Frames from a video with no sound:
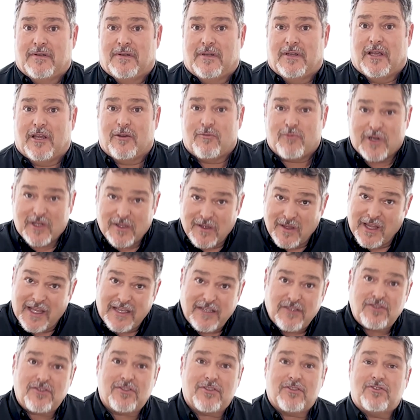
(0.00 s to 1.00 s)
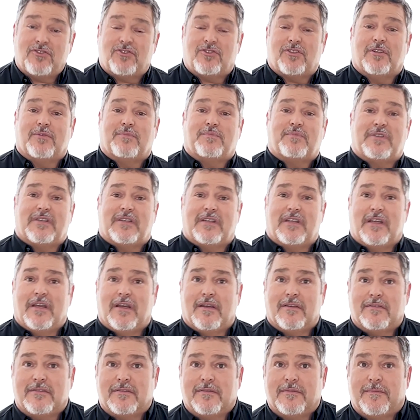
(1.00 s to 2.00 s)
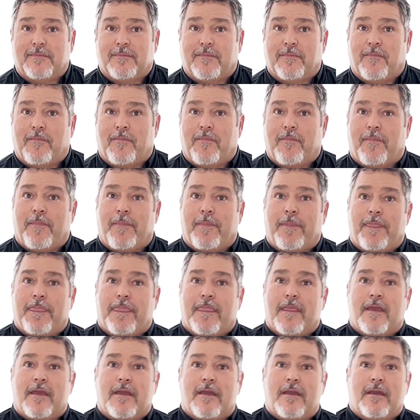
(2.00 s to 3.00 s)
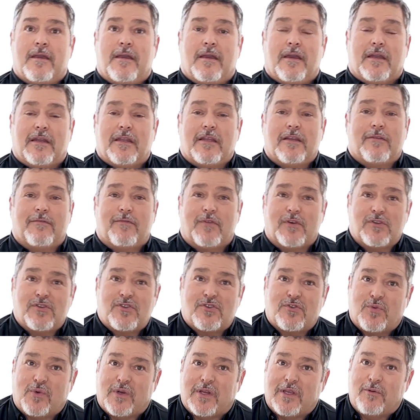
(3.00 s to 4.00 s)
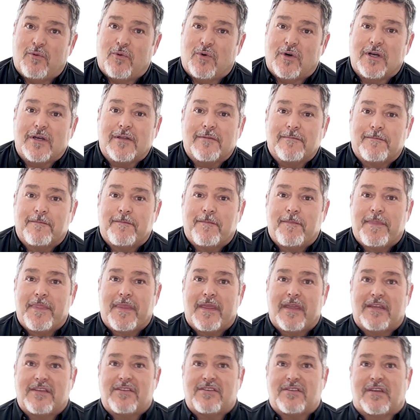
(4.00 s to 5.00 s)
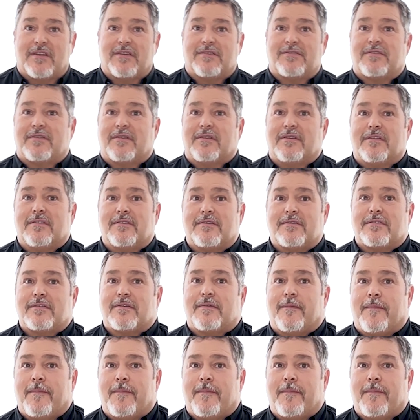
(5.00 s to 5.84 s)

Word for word: and relationship together. Then in verse 21, he says this